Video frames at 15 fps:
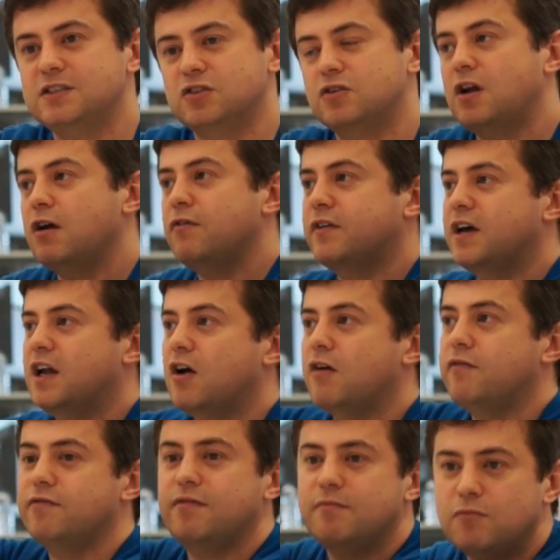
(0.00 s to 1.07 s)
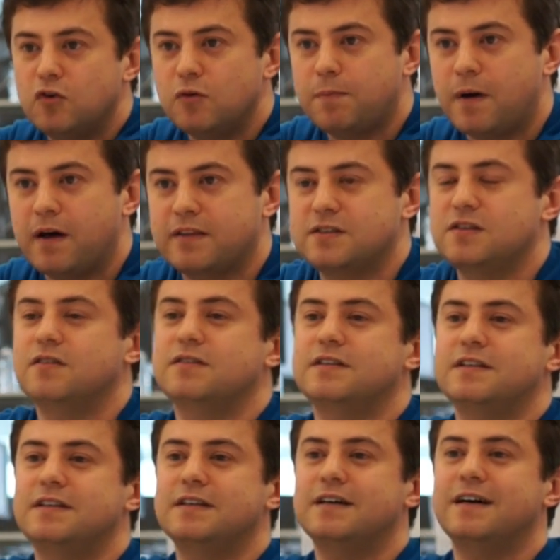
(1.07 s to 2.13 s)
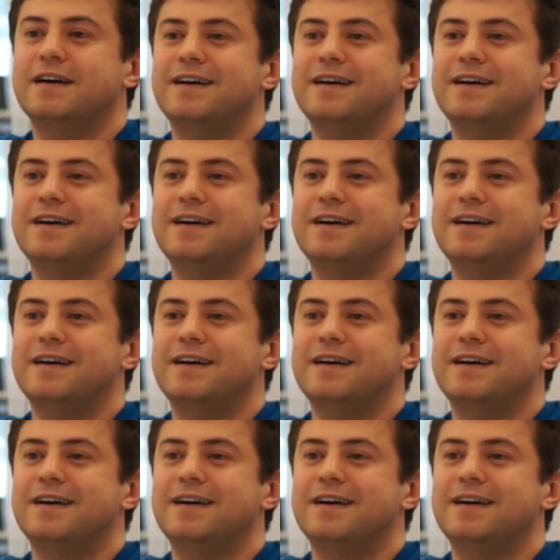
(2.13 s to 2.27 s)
so now you've cut off more paths on the